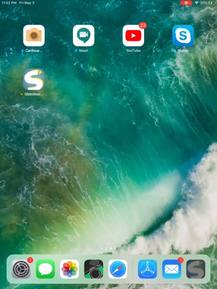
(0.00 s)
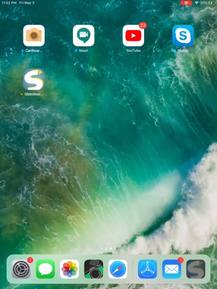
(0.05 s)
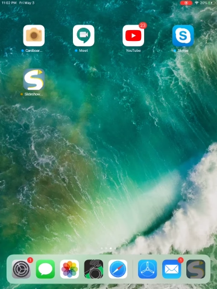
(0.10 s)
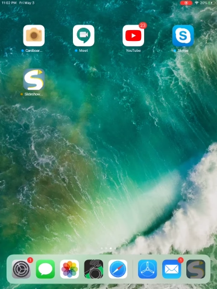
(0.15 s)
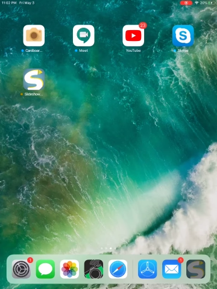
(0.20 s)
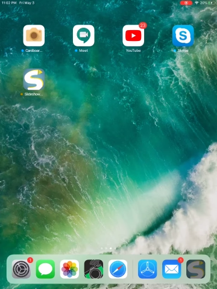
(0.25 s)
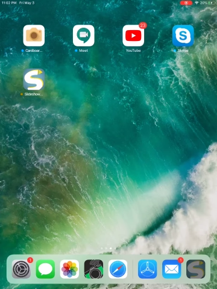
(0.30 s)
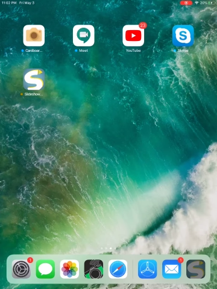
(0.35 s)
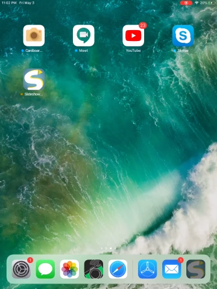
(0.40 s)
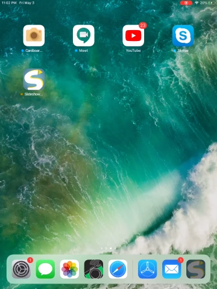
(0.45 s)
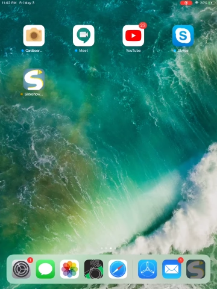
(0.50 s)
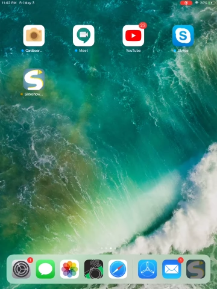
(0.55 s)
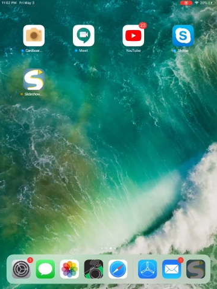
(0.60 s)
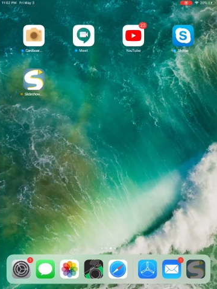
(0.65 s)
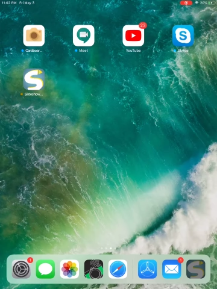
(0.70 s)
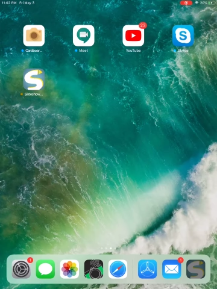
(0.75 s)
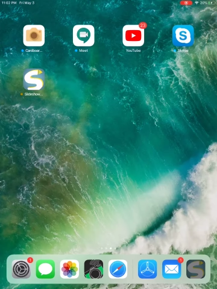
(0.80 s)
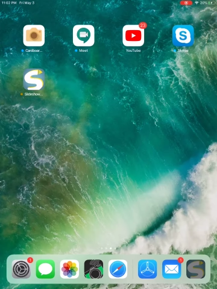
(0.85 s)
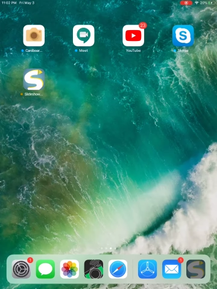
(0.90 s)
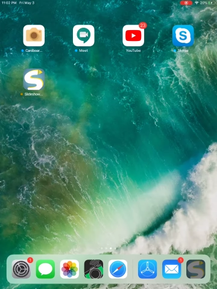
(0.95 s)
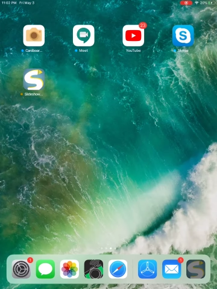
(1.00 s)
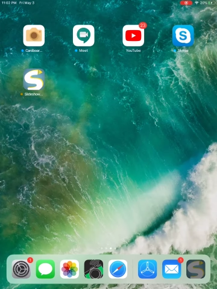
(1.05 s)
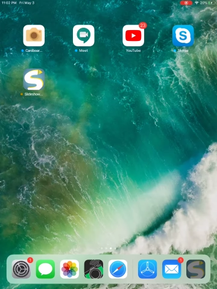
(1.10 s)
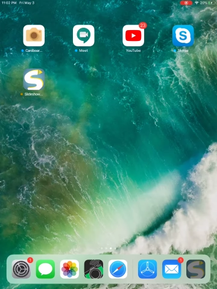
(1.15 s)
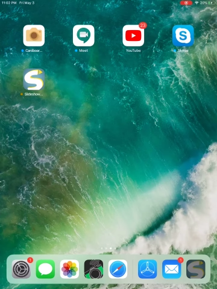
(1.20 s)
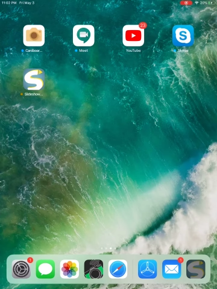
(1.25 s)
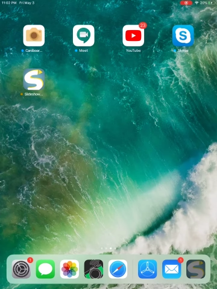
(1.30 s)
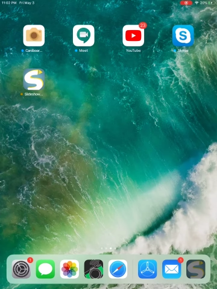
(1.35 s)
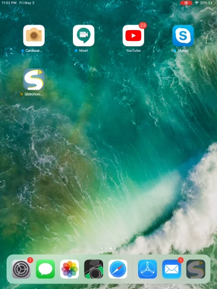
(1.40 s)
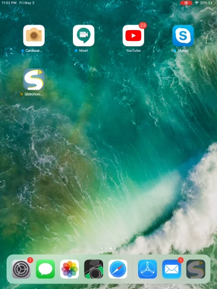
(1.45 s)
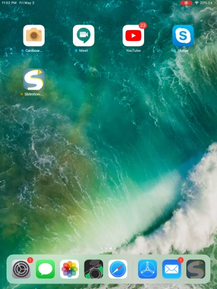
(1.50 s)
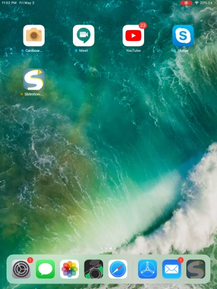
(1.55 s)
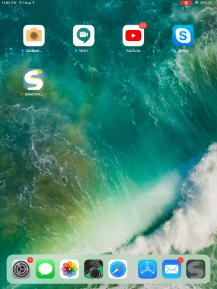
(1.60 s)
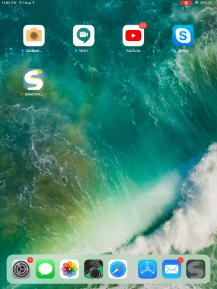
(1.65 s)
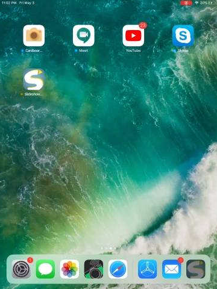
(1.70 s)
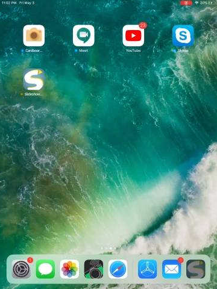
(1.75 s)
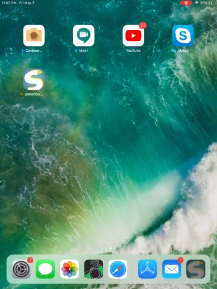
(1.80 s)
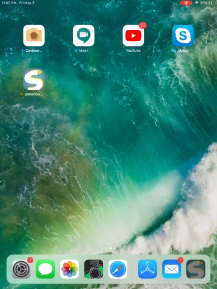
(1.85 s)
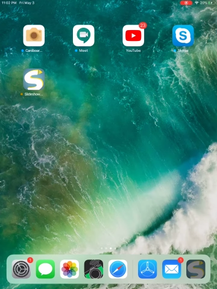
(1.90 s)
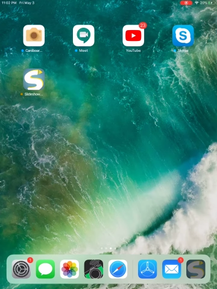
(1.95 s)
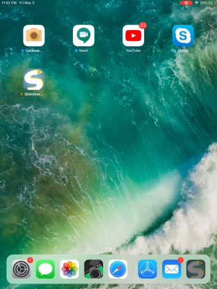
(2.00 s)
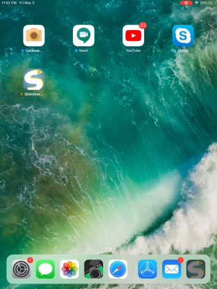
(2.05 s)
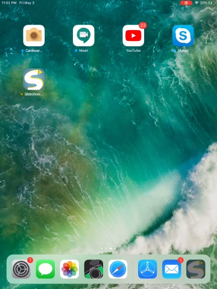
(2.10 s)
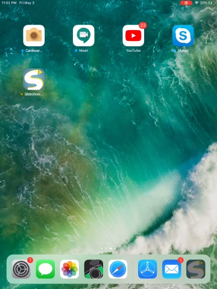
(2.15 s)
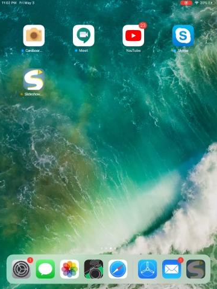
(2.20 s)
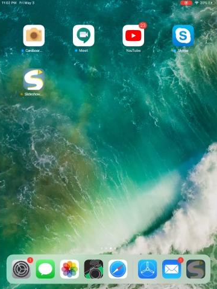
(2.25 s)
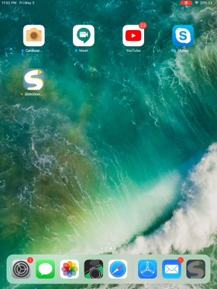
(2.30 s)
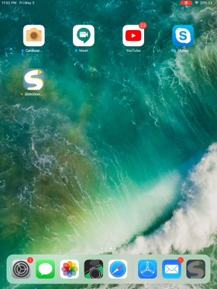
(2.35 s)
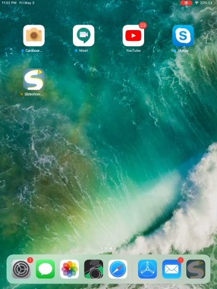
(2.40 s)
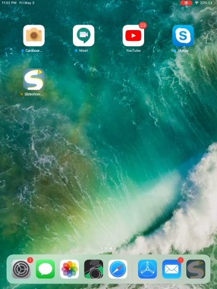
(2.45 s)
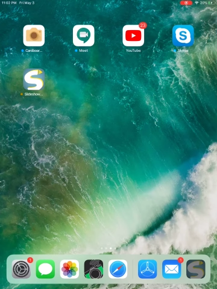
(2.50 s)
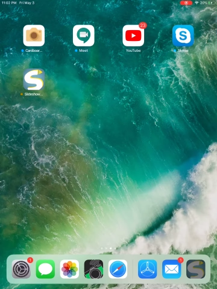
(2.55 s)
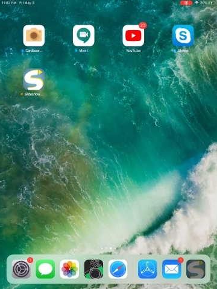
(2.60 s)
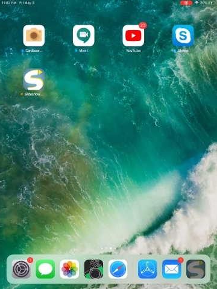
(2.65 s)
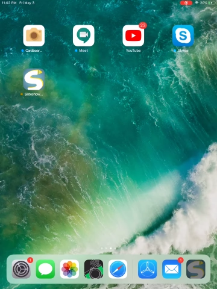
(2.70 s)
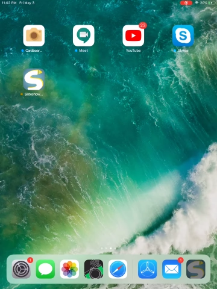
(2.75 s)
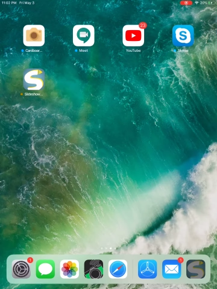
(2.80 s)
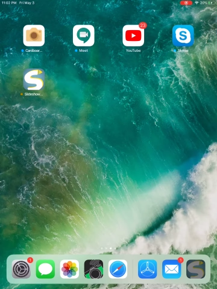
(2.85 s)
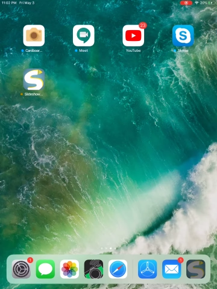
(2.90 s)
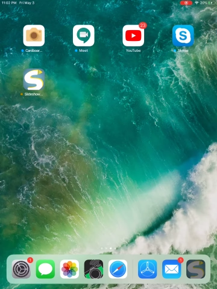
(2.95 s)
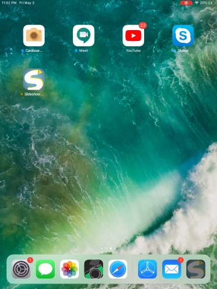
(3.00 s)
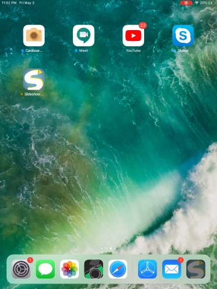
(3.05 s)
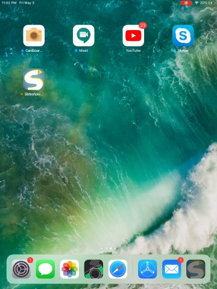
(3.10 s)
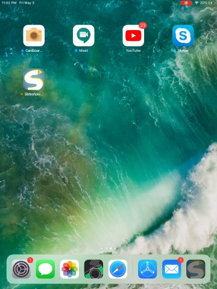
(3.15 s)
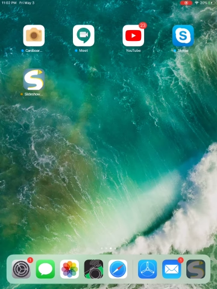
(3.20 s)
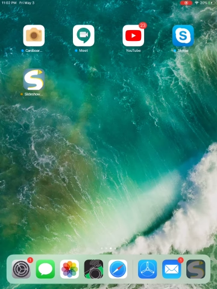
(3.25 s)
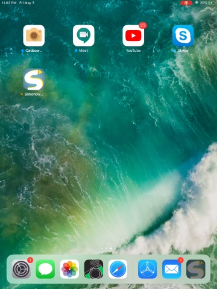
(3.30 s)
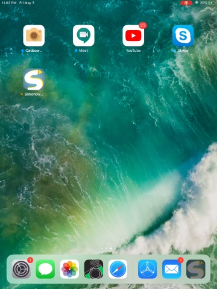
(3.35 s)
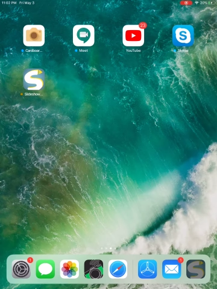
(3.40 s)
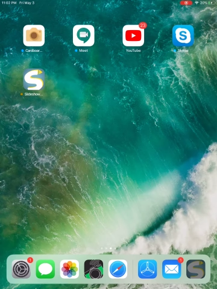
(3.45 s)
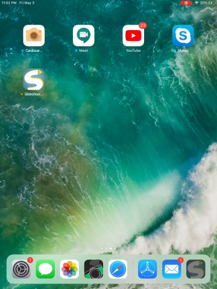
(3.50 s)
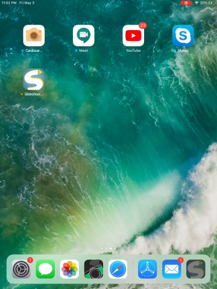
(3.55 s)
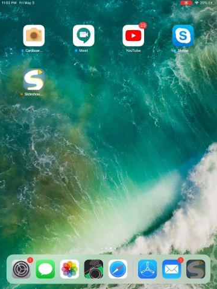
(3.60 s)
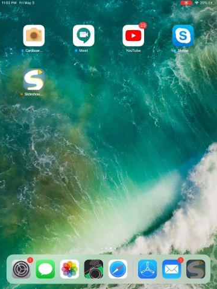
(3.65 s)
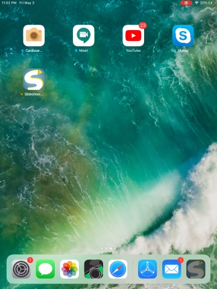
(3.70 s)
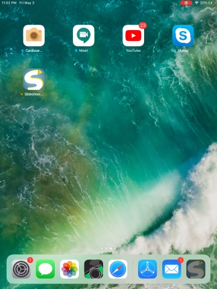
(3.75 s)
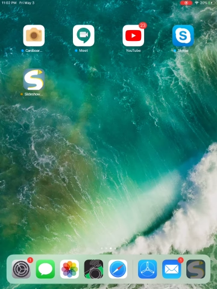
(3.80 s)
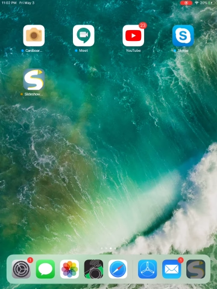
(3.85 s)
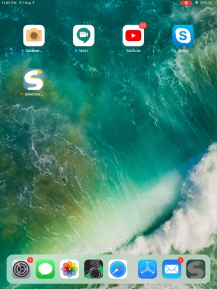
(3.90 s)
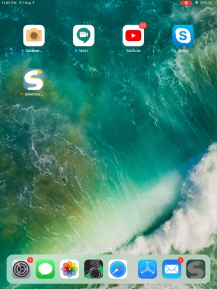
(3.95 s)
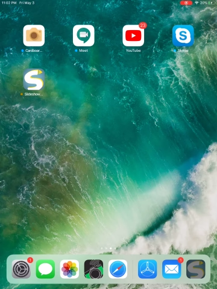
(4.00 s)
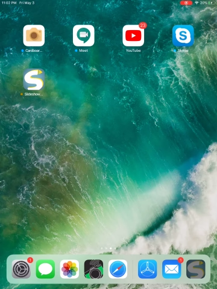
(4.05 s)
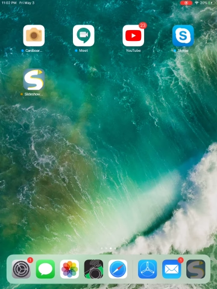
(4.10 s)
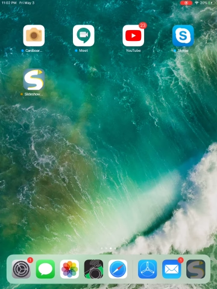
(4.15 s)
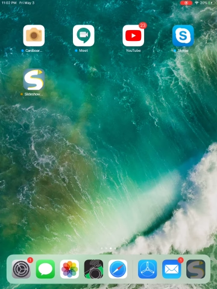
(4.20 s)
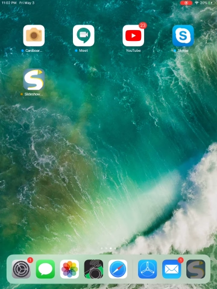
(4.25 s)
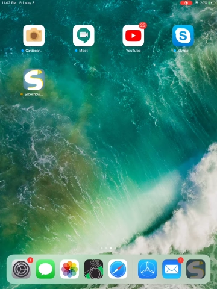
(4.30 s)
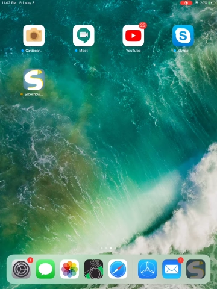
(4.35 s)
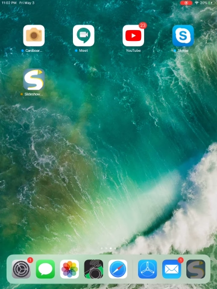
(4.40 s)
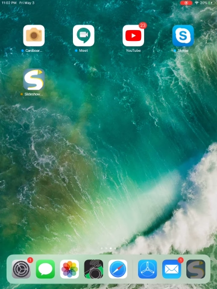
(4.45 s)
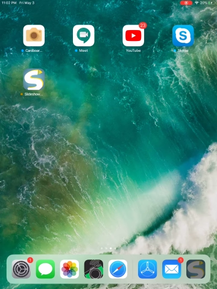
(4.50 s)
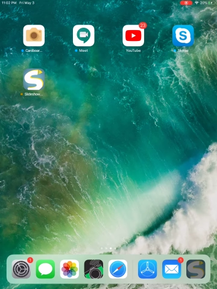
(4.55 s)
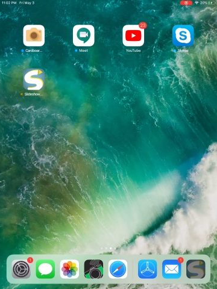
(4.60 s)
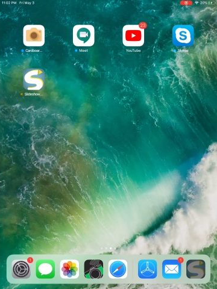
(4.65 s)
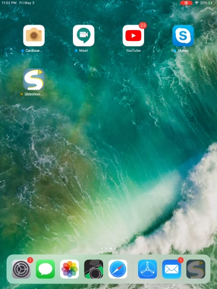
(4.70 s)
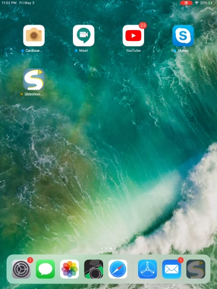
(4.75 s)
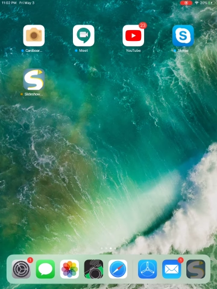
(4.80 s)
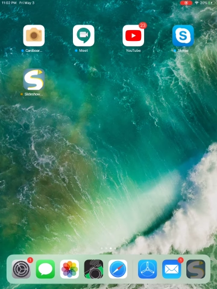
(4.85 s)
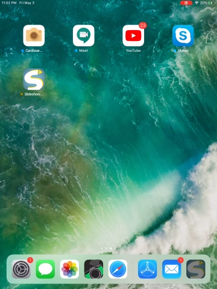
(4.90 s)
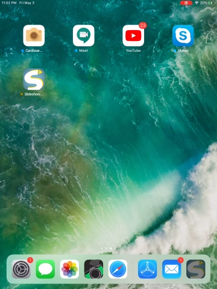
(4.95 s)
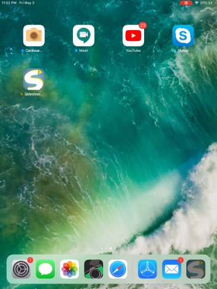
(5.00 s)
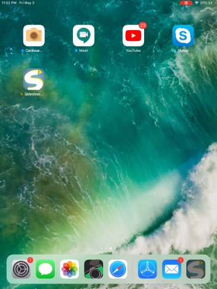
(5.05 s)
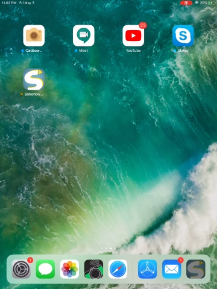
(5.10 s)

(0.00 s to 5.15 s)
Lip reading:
Nobody's mouth can be seen.